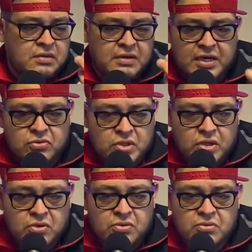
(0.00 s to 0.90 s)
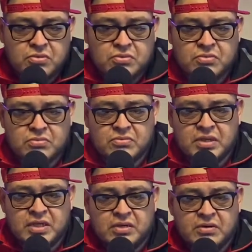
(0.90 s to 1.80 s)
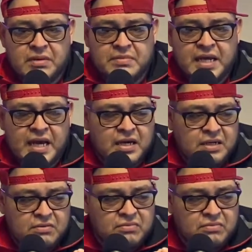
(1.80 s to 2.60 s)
I don't know, I'm not gonna